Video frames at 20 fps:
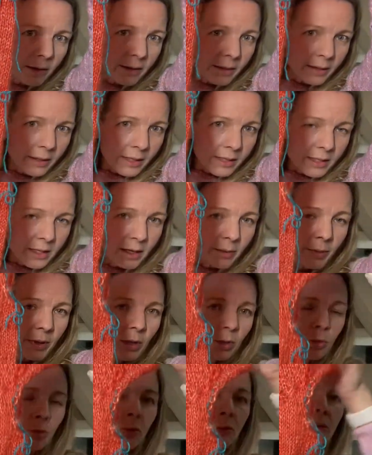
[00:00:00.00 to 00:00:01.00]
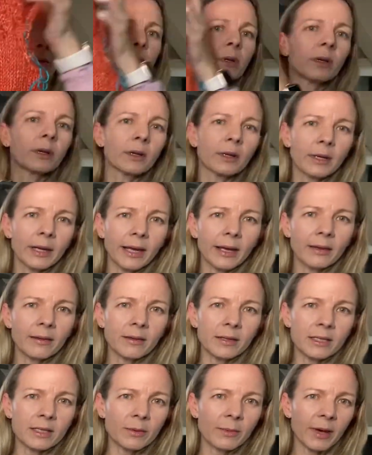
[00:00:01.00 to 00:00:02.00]
think that's going to be a good length.
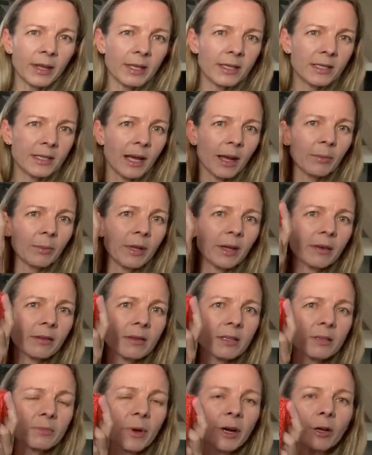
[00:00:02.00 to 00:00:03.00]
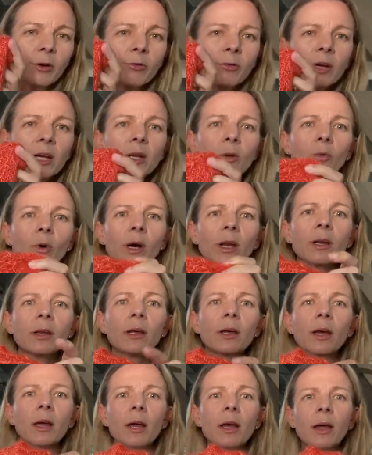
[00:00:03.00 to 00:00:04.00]
It's about the same length as my green one.
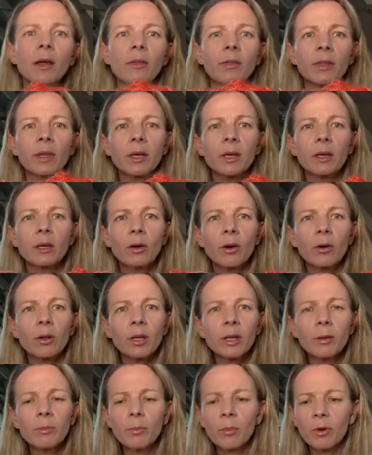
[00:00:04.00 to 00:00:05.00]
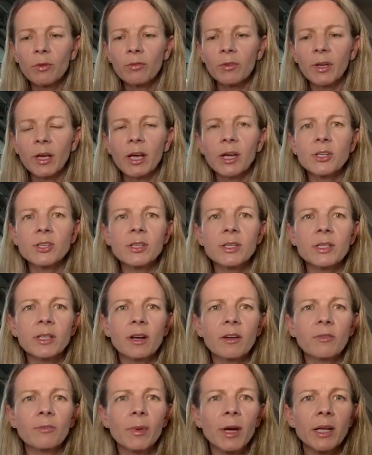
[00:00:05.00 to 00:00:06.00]
The only modifications that
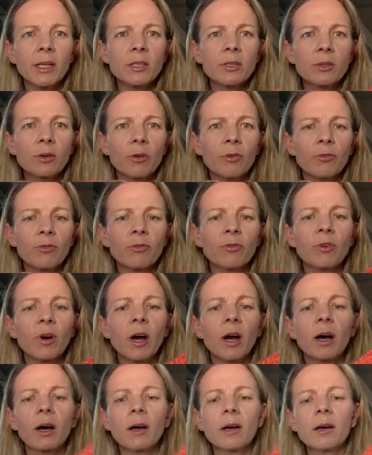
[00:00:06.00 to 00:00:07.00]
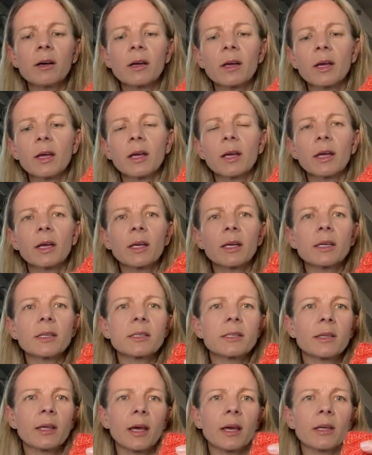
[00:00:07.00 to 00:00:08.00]
I've made so far
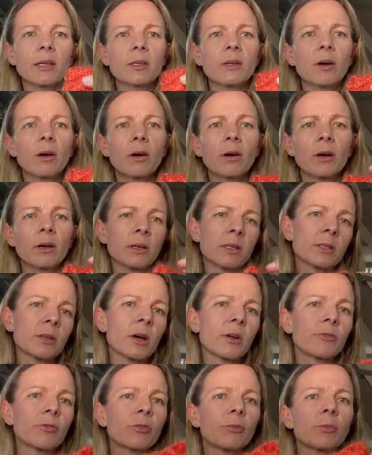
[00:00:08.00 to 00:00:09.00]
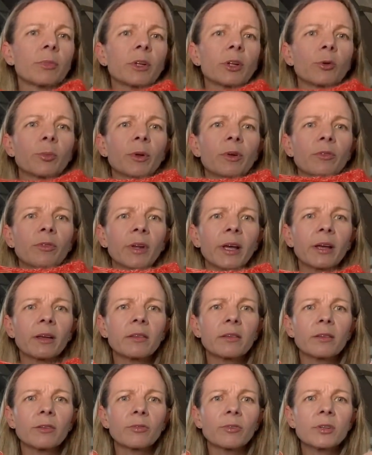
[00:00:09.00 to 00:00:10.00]
is that, aside from a little bit of
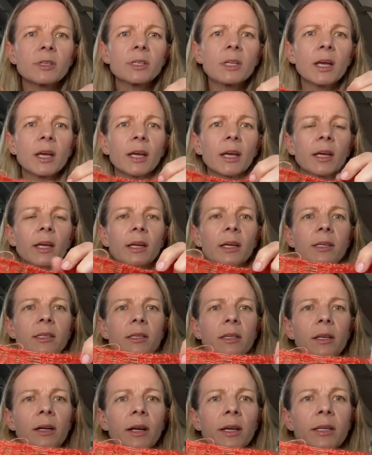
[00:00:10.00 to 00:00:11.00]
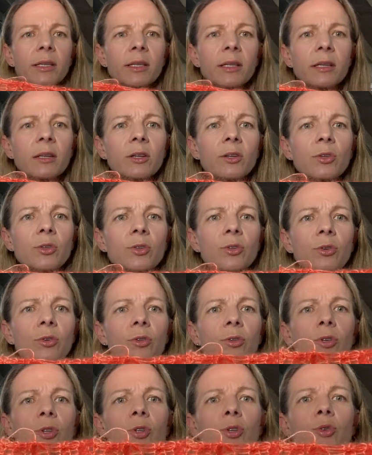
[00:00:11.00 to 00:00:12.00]
length difference, is that I didn't do
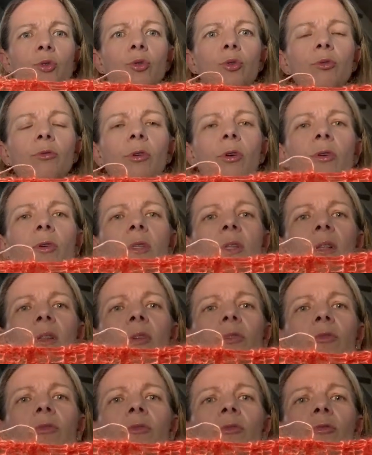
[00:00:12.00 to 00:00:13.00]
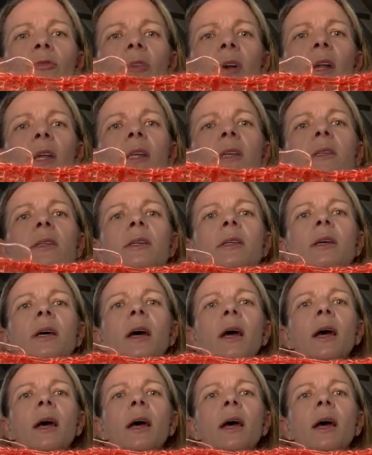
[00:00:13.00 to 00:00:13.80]
the short rows in the front.